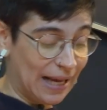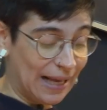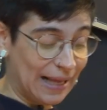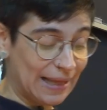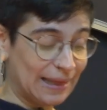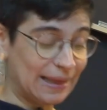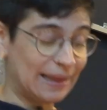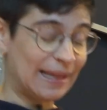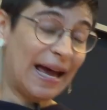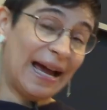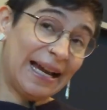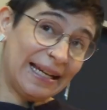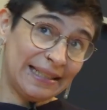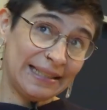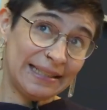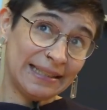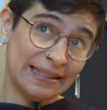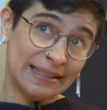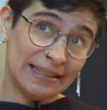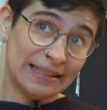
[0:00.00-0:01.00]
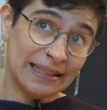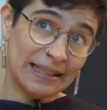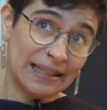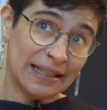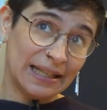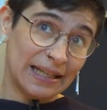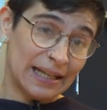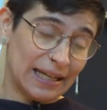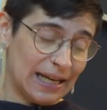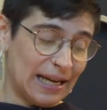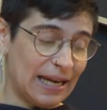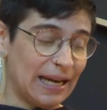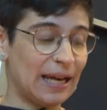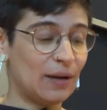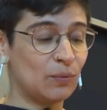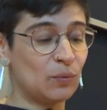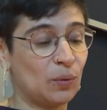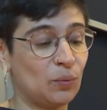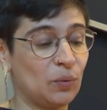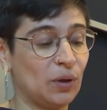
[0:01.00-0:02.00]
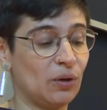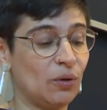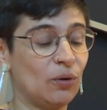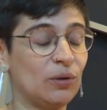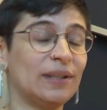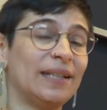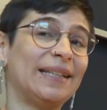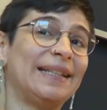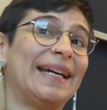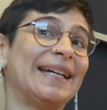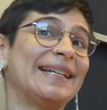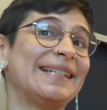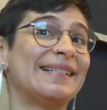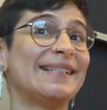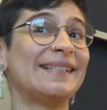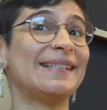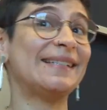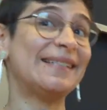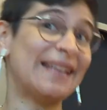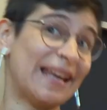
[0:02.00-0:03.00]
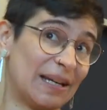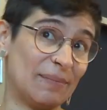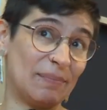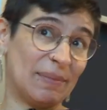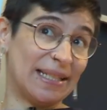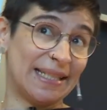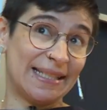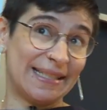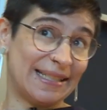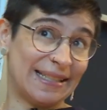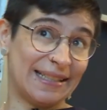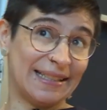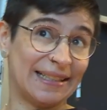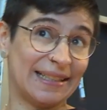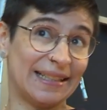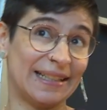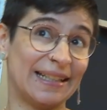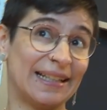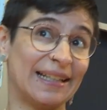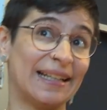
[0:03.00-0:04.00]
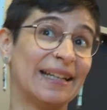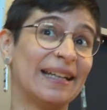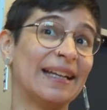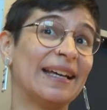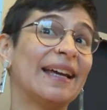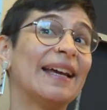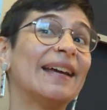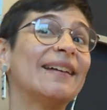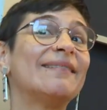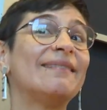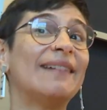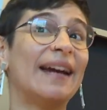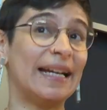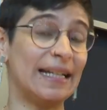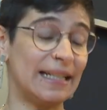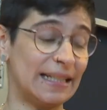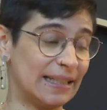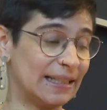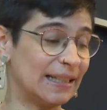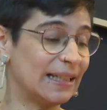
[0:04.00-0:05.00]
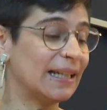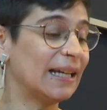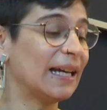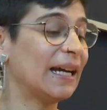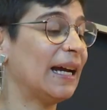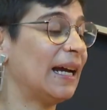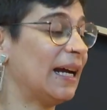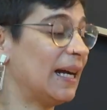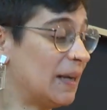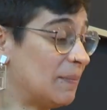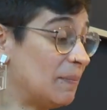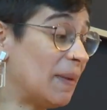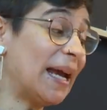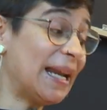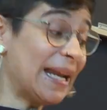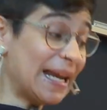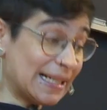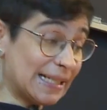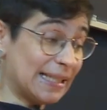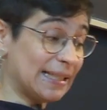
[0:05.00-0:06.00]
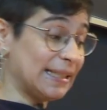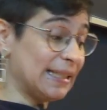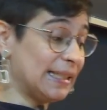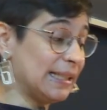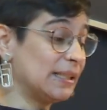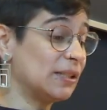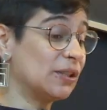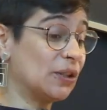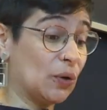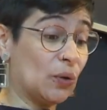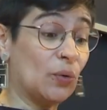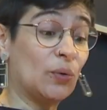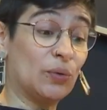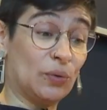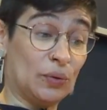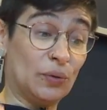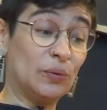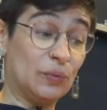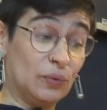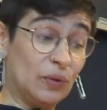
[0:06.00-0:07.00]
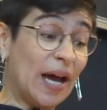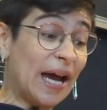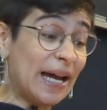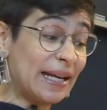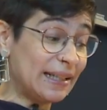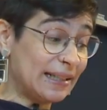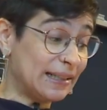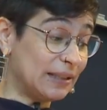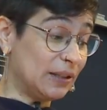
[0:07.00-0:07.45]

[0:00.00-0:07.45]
a line and what we call a line segment, right? Um, and actually, so that